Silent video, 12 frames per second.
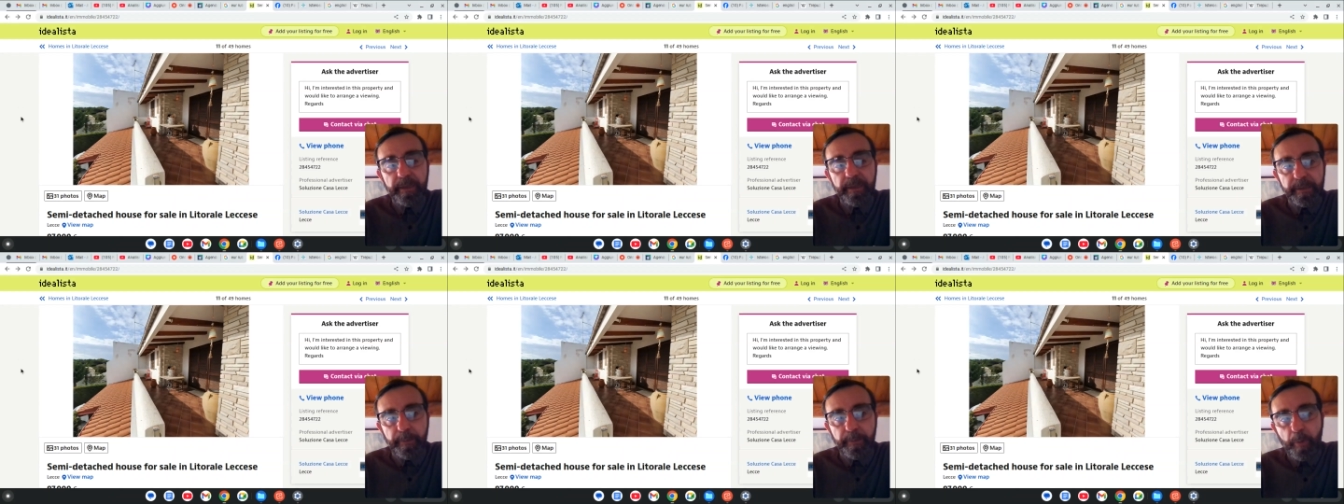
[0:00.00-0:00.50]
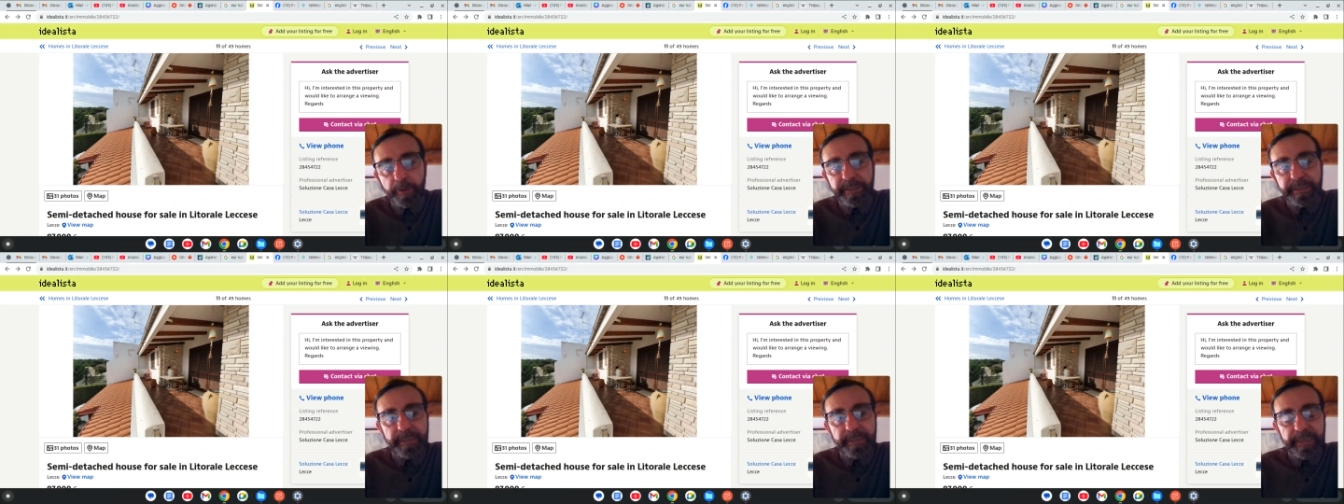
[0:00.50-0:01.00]
the most
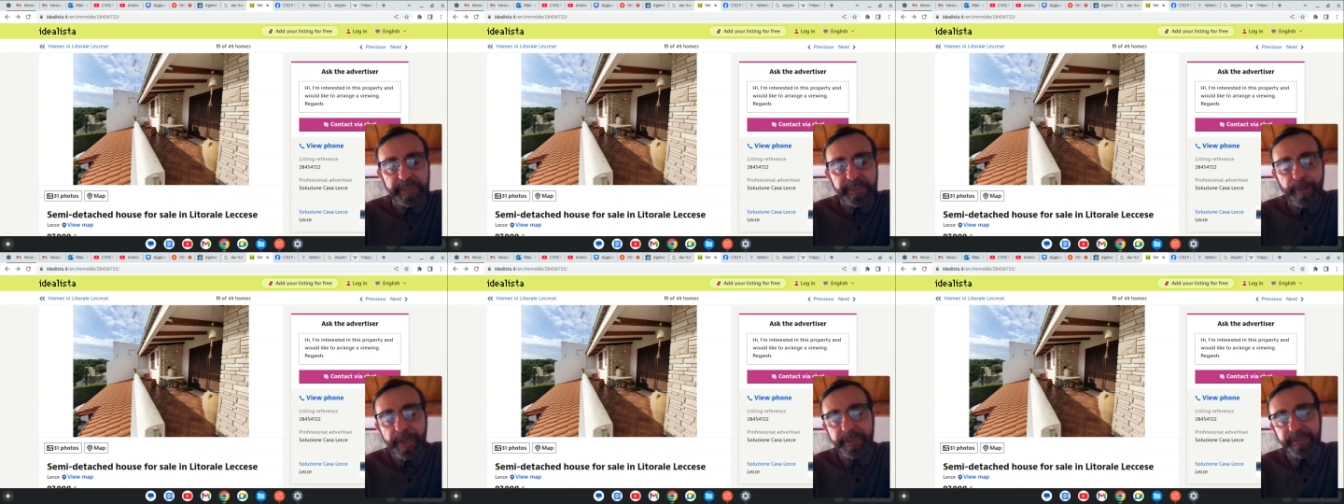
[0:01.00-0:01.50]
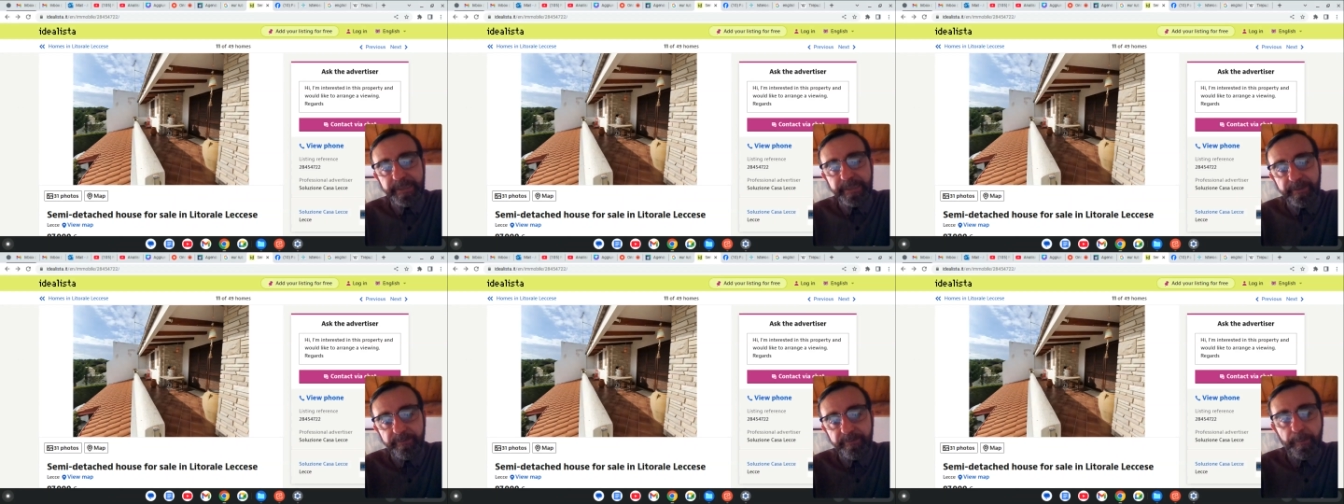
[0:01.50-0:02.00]

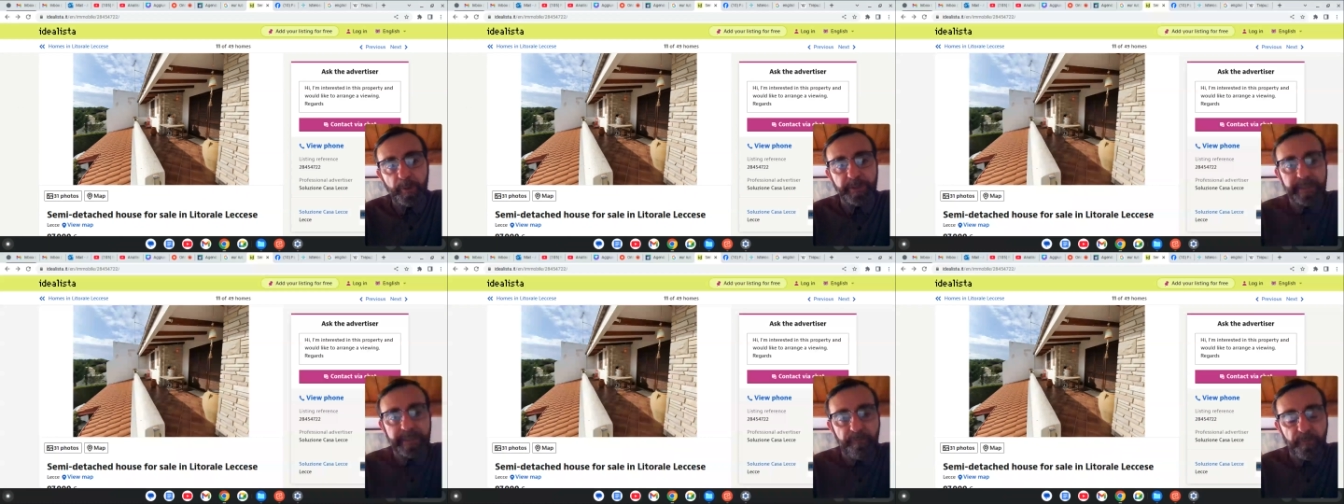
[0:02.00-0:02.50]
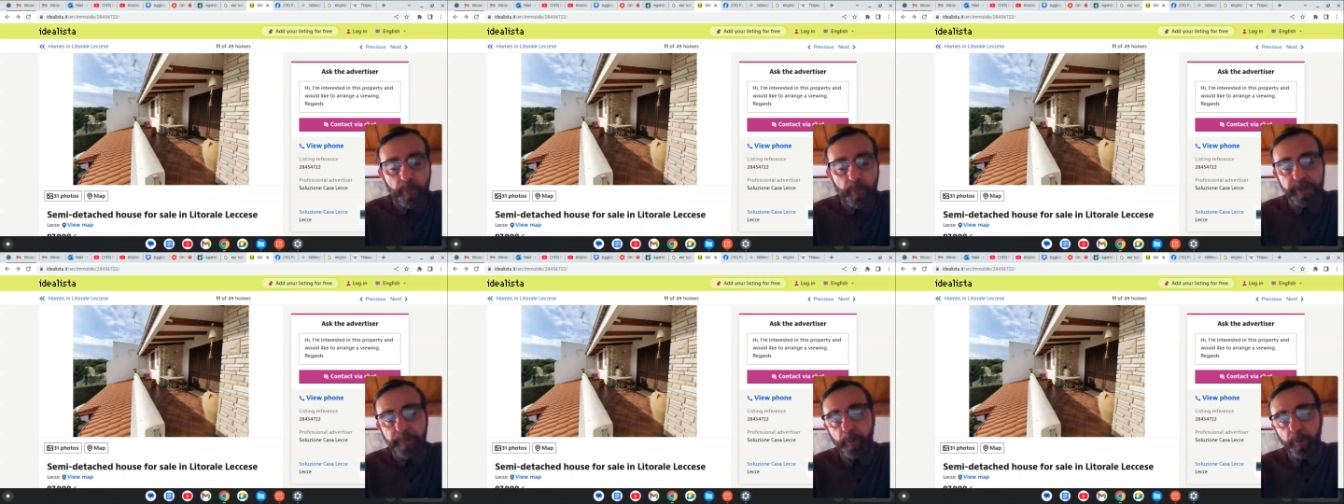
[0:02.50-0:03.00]
inexpensive, the most
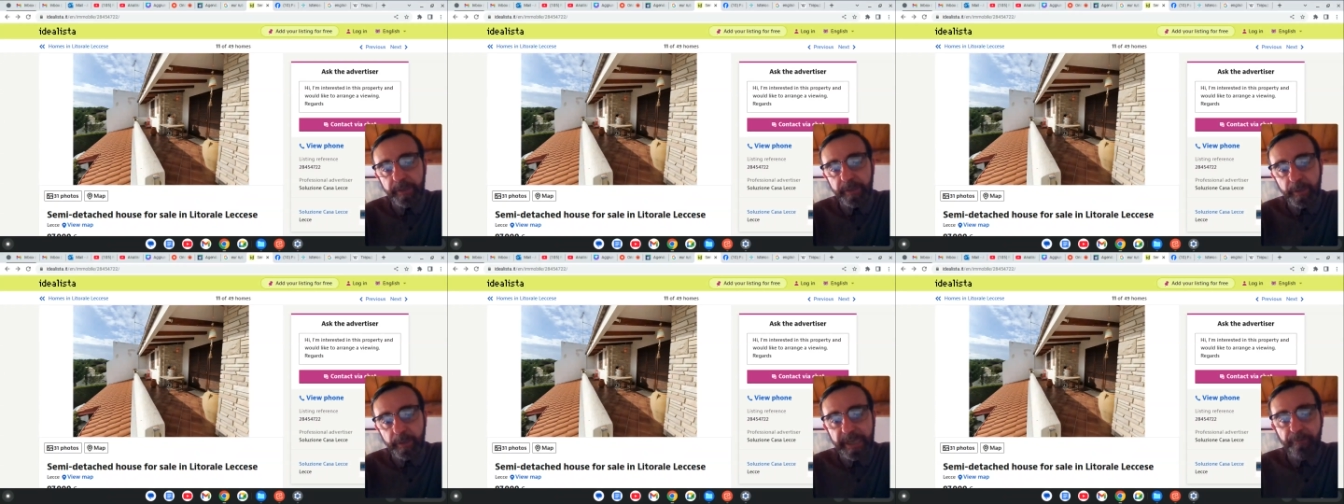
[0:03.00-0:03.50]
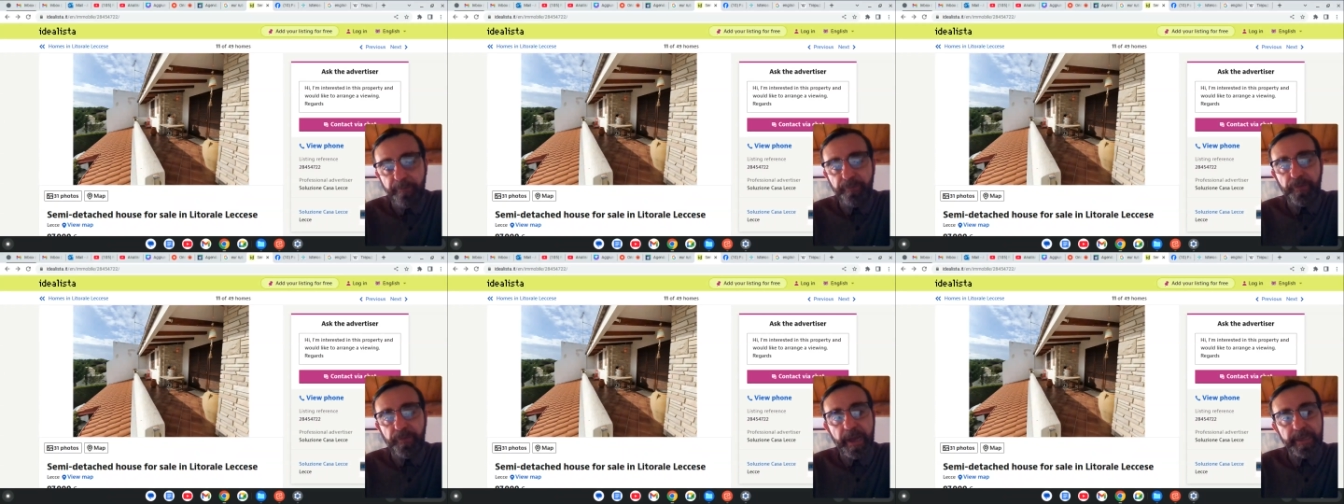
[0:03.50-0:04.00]
affordable that we can
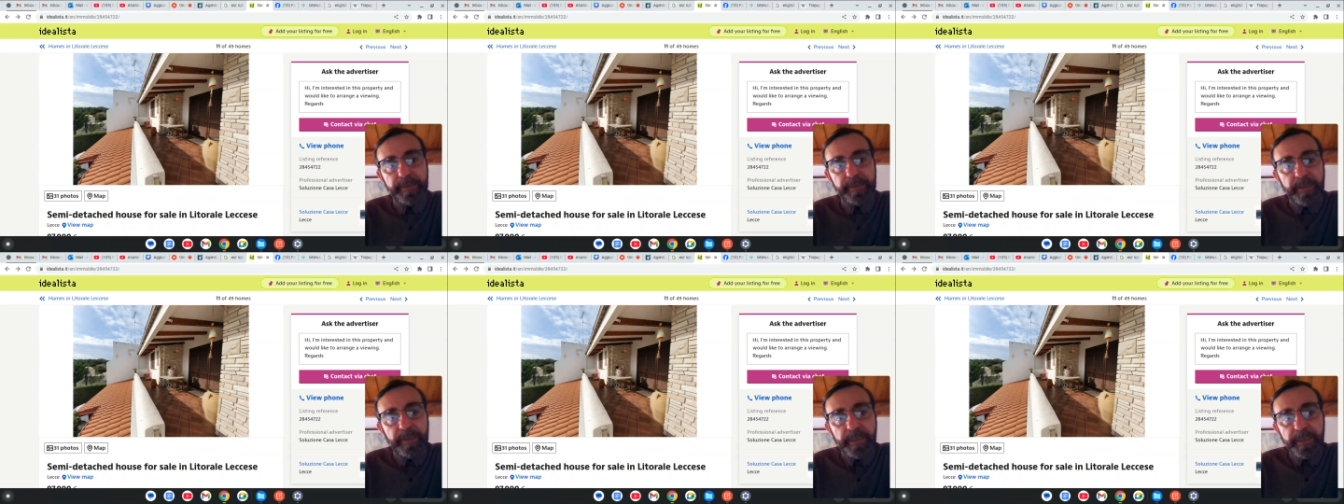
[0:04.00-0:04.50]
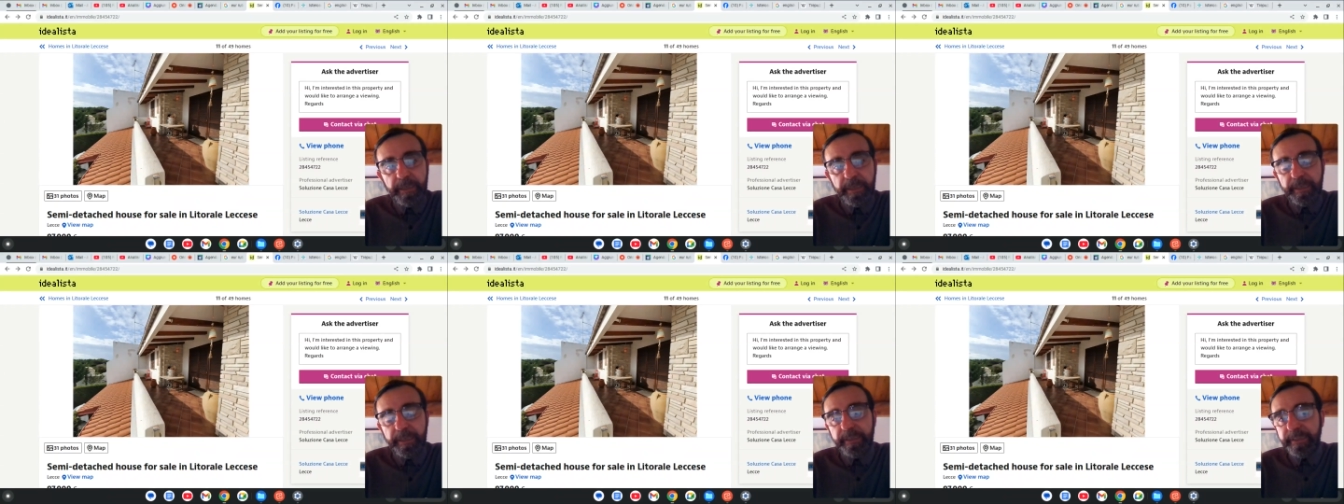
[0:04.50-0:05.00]
find
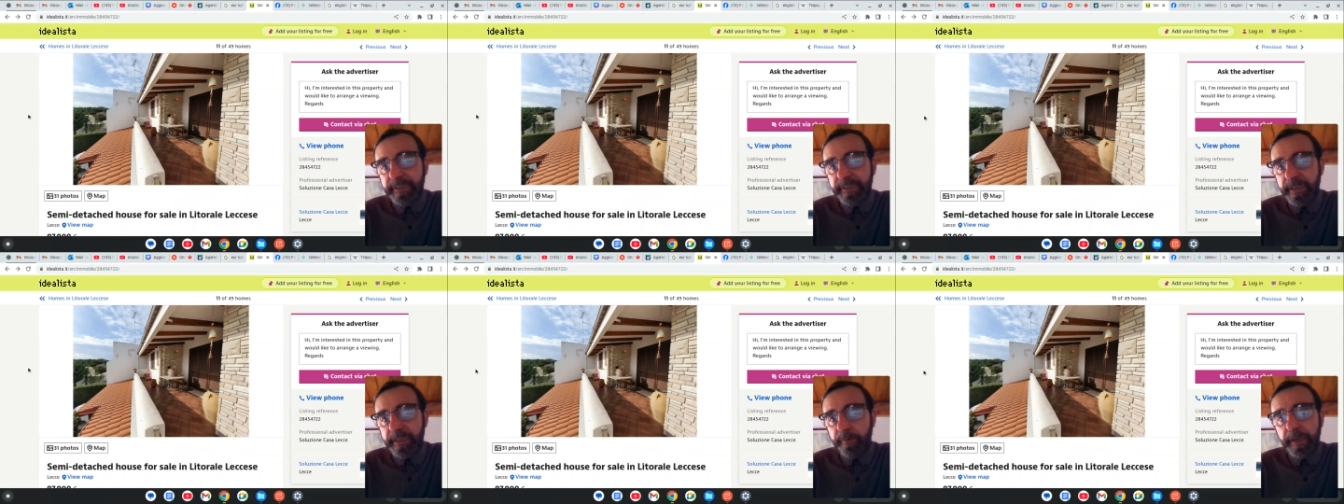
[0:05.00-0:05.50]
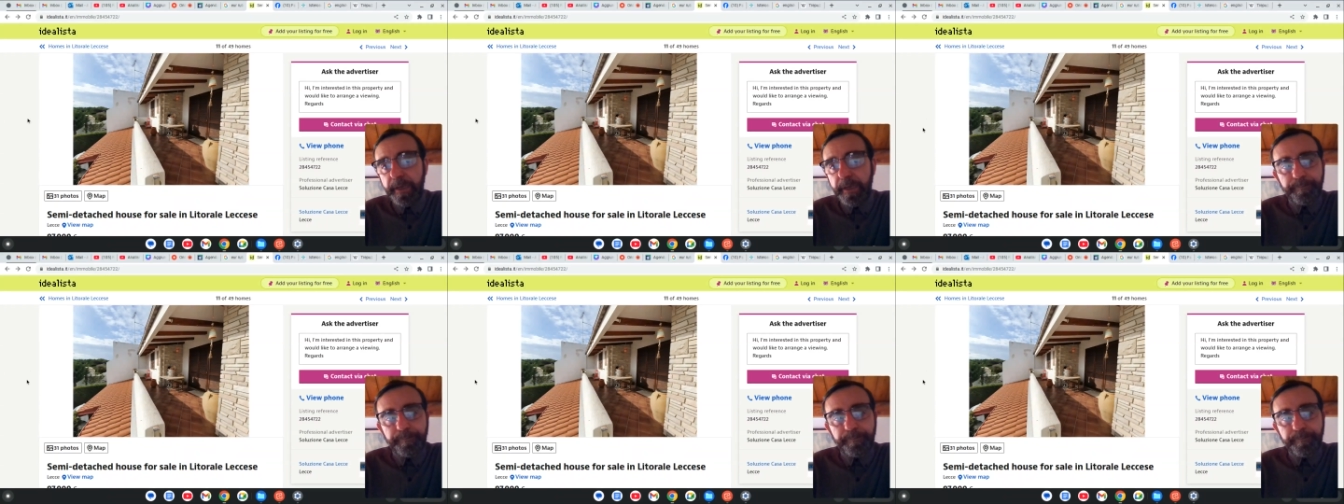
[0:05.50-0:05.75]
in this area.